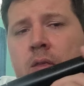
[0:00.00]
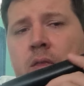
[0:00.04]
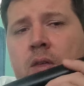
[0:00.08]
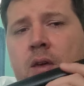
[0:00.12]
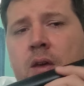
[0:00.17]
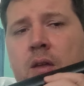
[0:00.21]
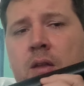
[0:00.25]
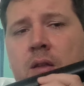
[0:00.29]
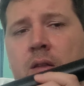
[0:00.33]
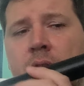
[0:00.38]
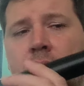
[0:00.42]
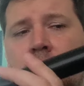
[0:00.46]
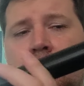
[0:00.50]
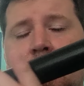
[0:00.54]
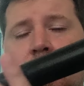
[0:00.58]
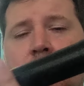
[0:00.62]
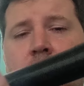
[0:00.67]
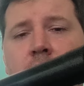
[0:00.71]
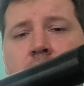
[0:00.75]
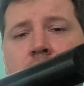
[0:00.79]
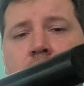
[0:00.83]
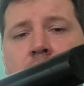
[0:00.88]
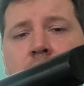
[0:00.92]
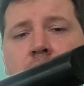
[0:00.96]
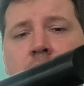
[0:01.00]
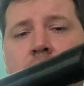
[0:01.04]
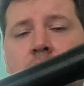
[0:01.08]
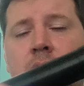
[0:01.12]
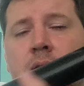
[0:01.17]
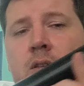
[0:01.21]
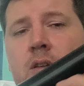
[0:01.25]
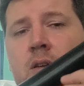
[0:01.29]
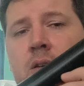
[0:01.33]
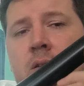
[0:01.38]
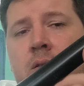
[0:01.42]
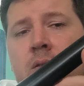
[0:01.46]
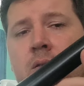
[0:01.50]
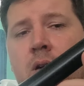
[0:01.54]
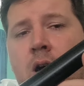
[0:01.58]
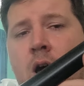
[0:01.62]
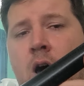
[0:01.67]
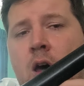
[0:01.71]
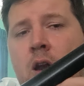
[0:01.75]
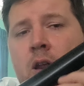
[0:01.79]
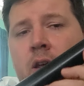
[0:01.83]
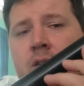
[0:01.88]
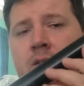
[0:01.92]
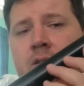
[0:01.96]
then the
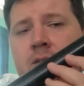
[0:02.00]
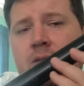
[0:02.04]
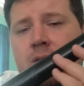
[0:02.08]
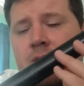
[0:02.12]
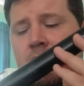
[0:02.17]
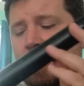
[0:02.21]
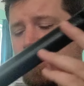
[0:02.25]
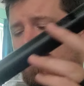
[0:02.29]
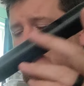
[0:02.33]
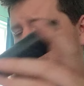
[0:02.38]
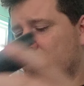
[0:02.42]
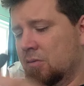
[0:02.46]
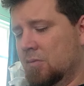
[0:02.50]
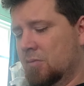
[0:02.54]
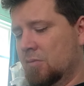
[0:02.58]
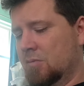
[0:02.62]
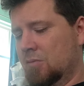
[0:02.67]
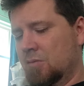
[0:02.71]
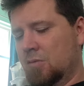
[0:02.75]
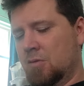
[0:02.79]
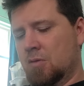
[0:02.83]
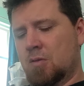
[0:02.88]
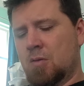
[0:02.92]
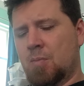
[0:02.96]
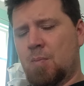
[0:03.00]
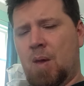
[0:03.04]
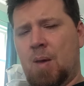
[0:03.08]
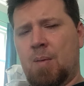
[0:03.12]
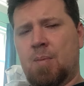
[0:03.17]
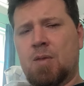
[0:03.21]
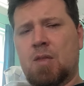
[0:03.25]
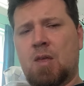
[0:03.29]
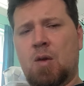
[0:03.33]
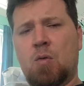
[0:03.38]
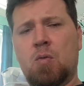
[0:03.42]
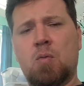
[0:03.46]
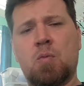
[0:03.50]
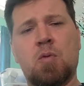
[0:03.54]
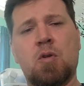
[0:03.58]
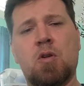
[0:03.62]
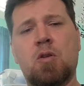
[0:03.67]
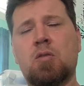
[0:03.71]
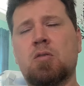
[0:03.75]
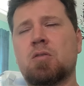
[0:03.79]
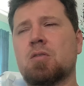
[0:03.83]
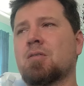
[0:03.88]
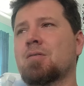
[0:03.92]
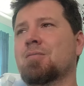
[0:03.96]
Onyx is the baby they would
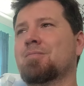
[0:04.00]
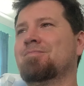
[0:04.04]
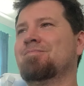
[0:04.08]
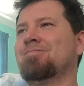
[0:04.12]
produce.